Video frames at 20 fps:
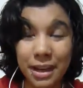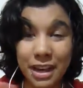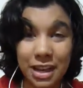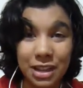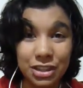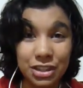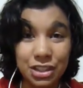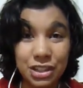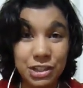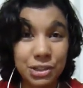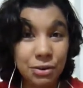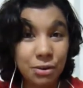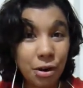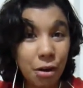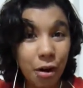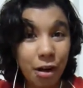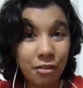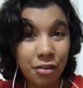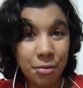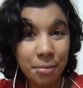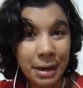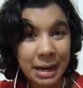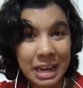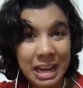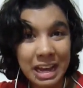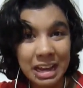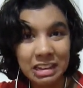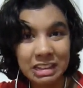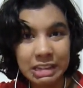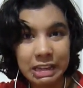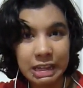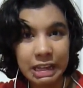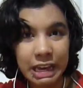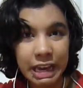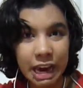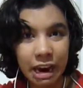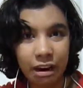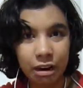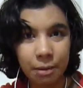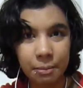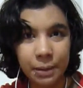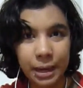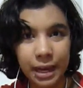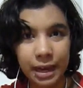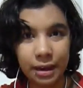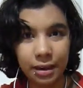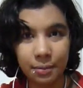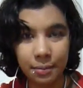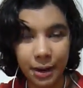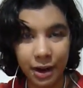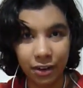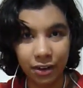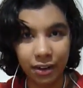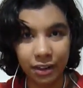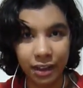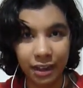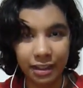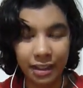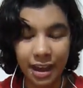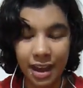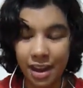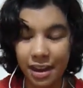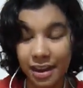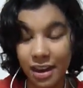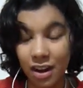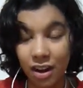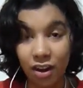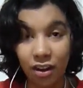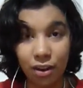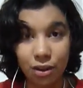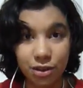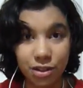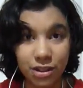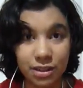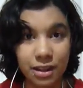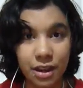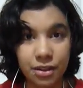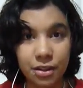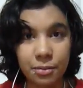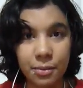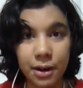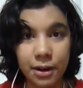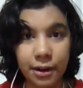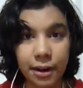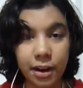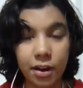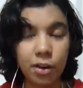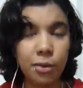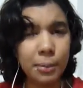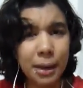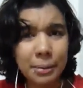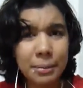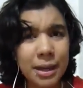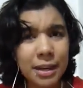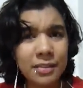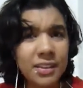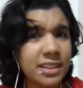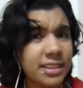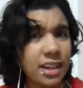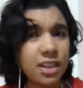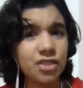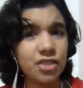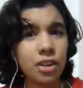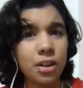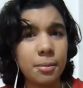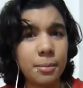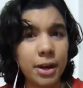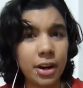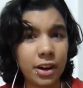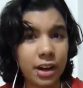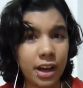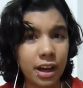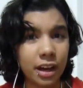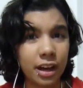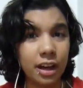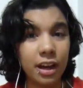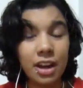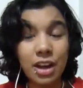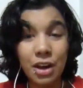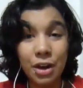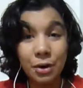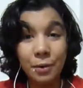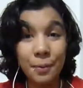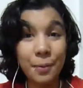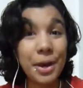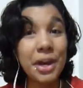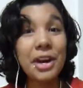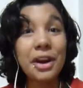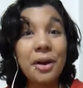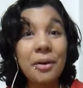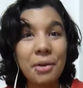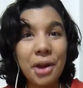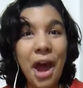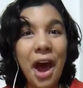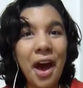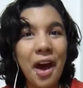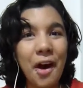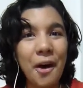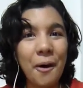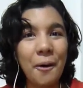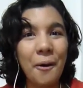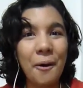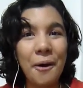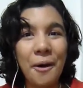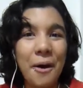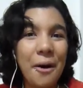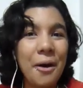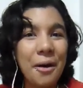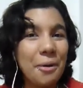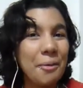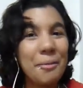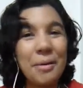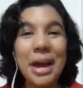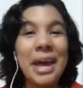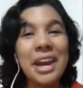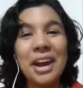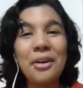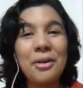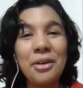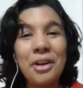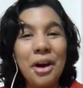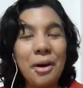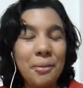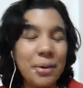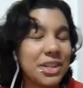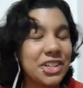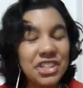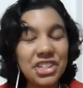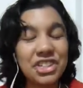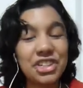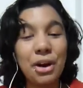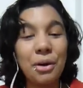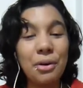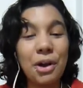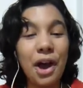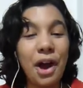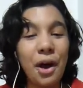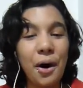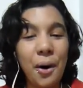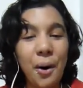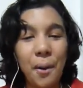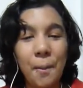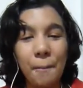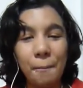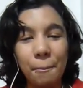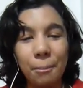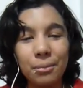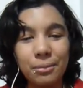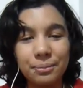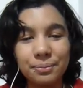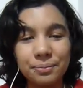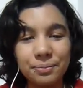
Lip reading: Because screw everybody else in the Caribbean, apparently. They can all go to South America, or maybe even Central America. We don't know! We just don't know.